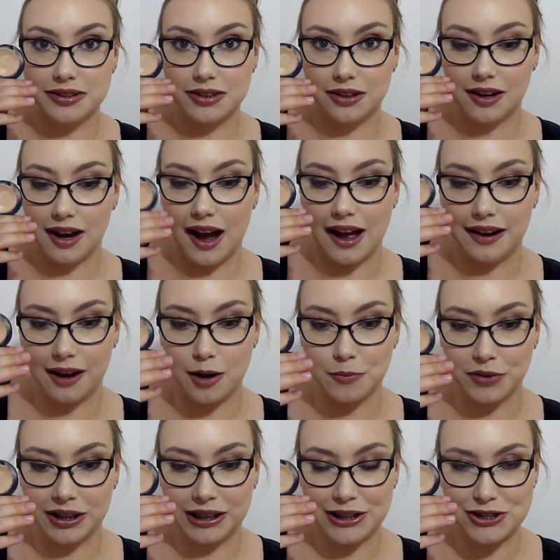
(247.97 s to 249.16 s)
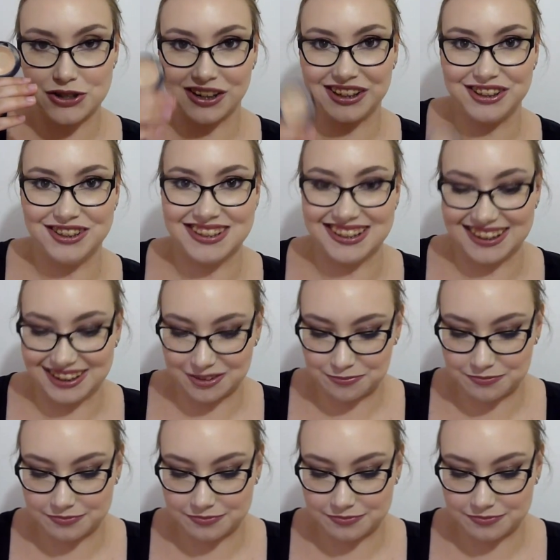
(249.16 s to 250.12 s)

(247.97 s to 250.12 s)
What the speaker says: alright. I'm really enjoying using it.